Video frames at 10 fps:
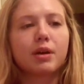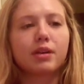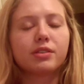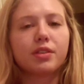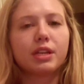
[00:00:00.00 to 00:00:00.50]

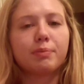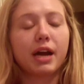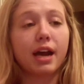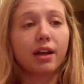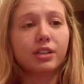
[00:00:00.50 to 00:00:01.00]
but also the
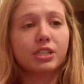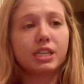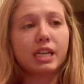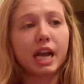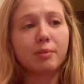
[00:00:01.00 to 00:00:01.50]

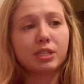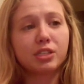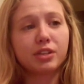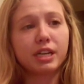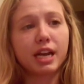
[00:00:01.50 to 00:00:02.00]
biology,
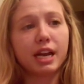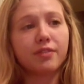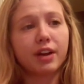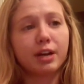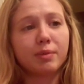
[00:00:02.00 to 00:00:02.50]
chemistry,
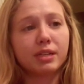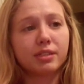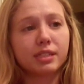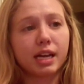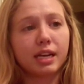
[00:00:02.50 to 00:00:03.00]
and
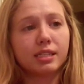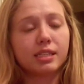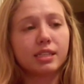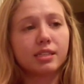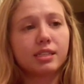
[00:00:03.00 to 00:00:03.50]
environmental
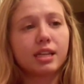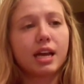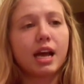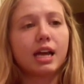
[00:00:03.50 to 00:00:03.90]
sciences,